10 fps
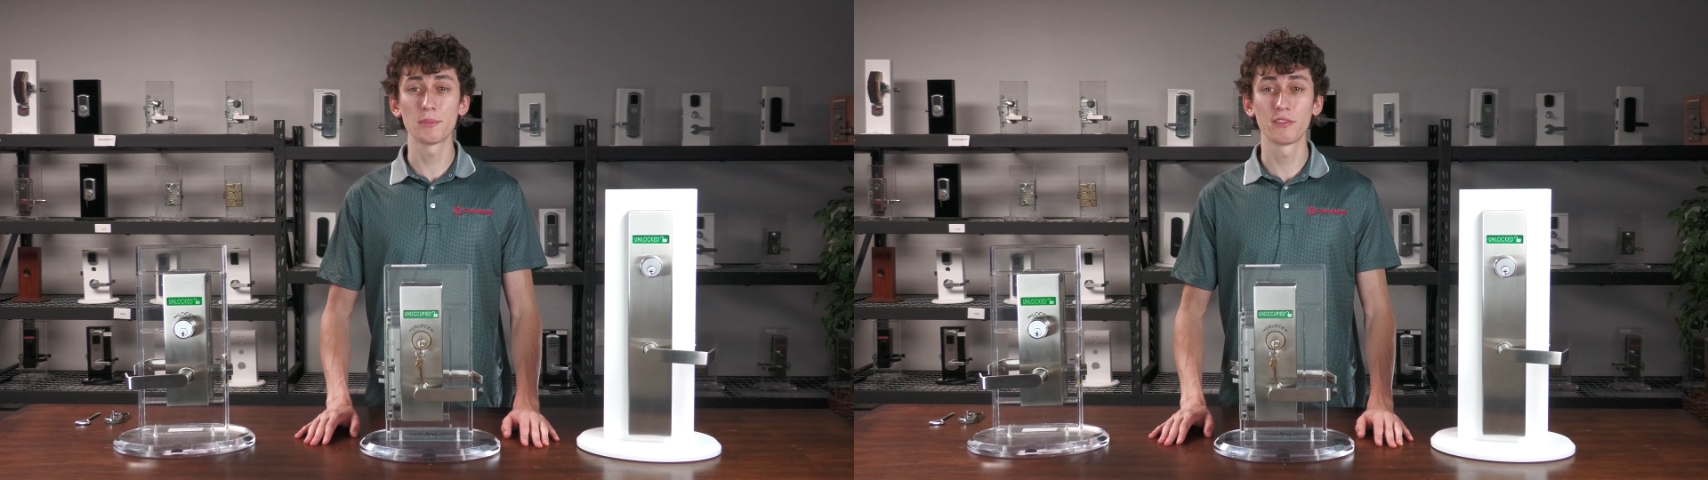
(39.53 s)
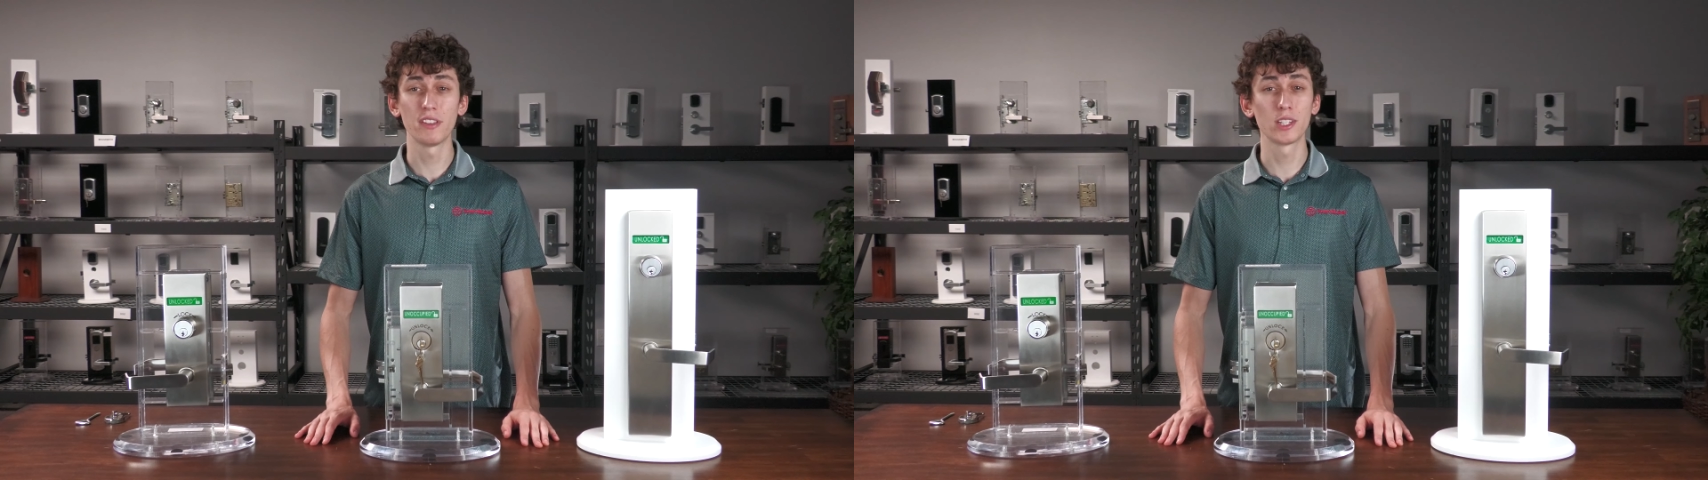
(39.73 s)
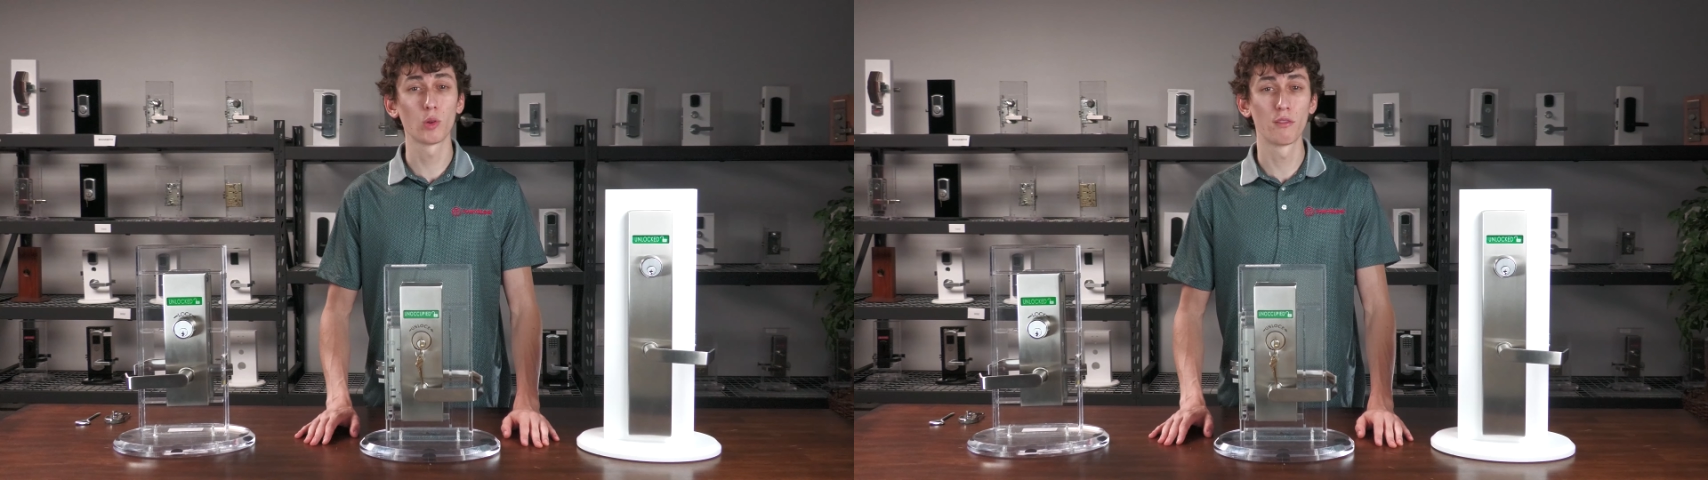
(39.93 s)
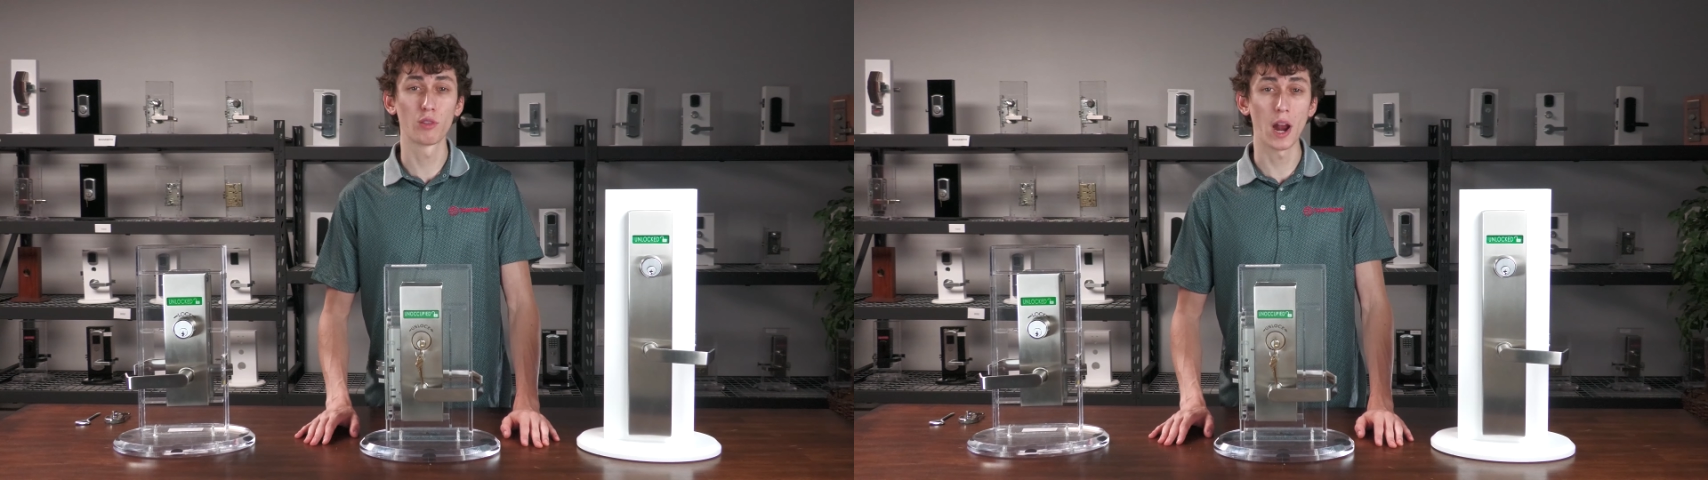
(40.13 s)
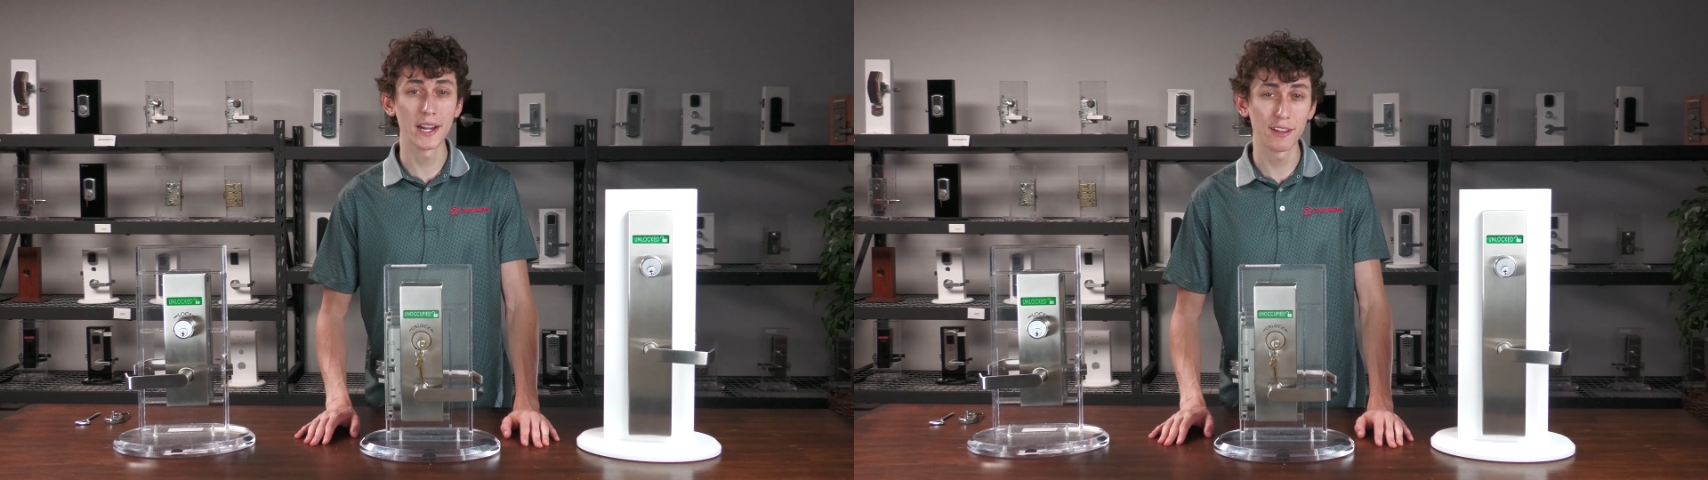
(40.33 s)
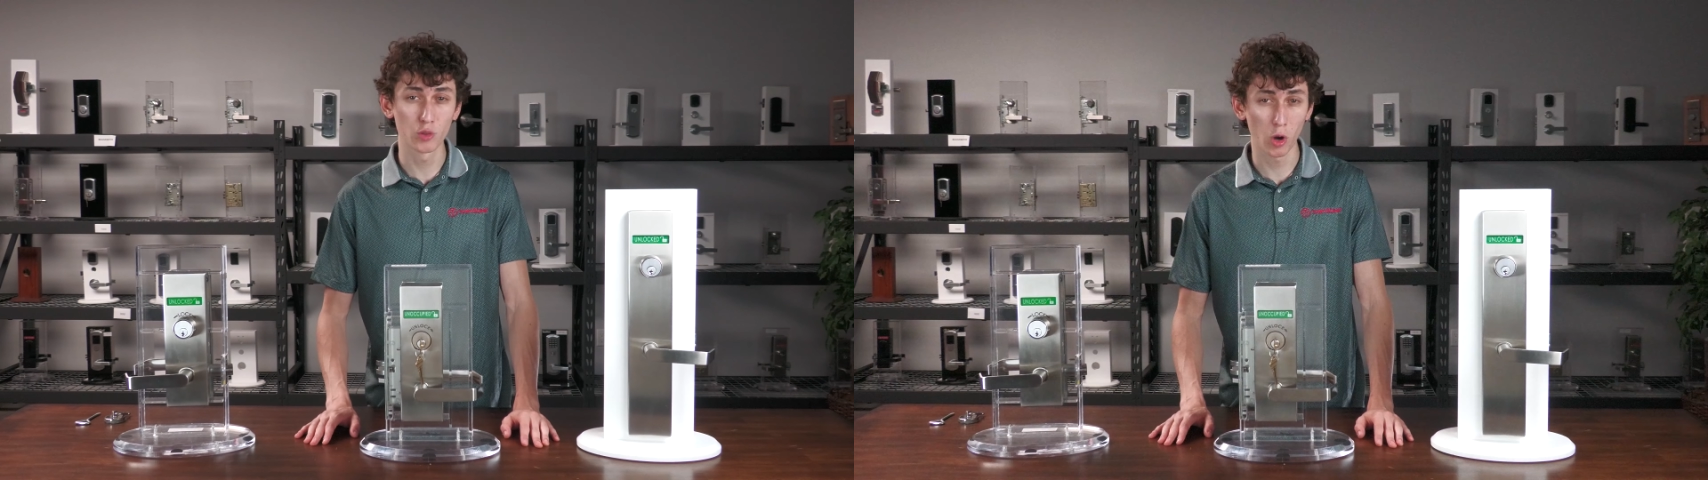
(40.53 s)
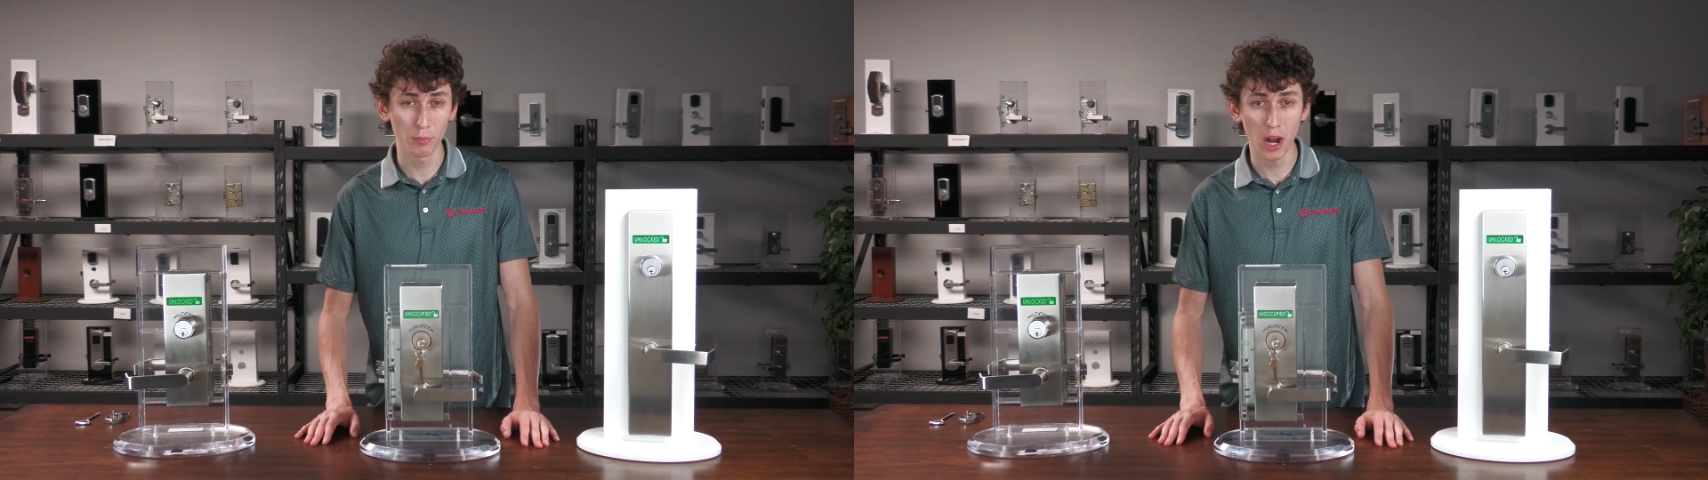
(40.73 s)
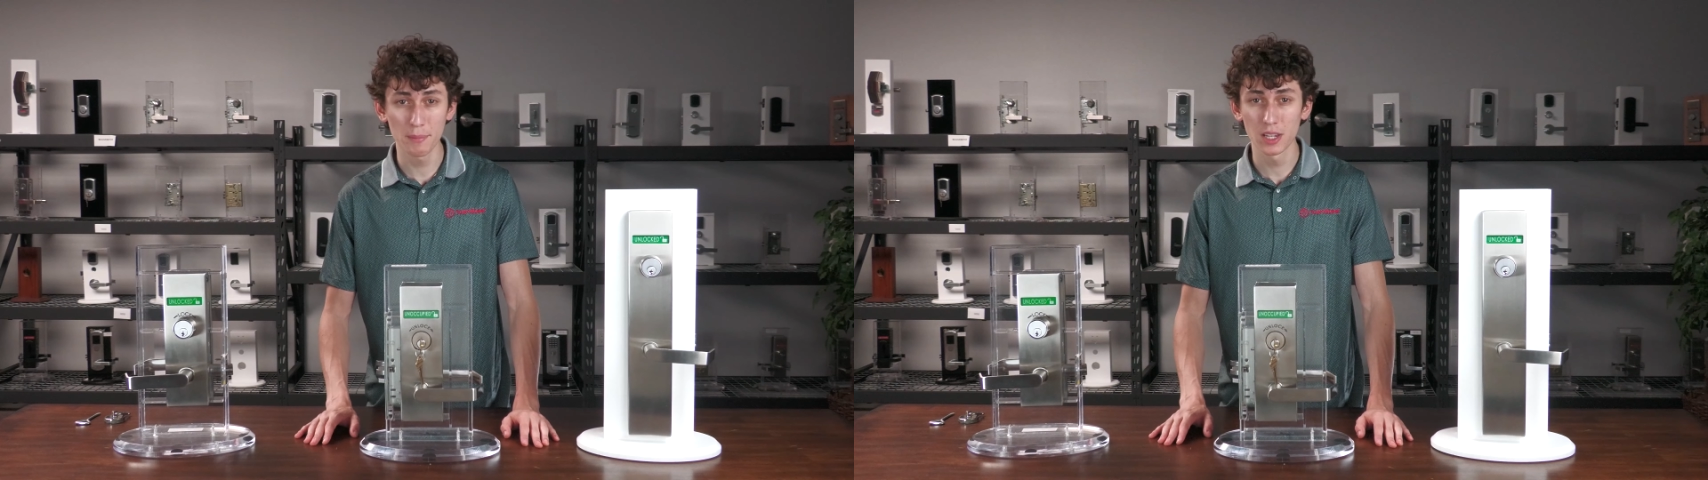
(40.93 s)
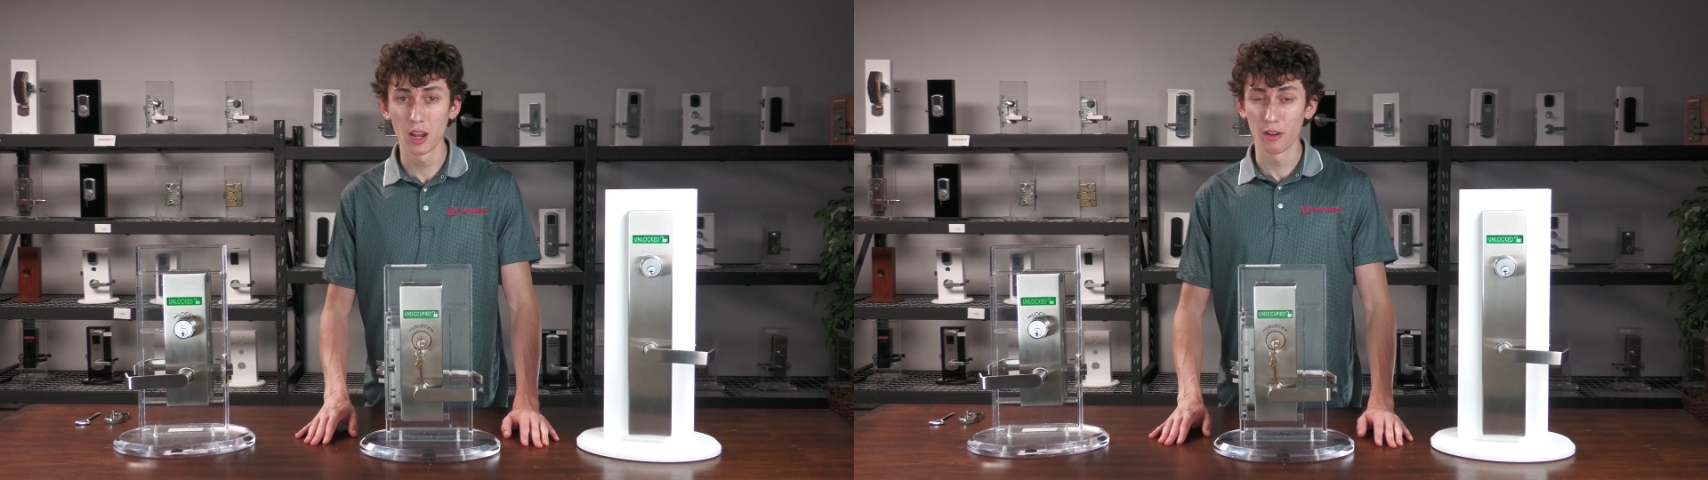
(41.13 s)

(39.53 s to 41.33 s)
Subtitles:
to fit into a variety of door preps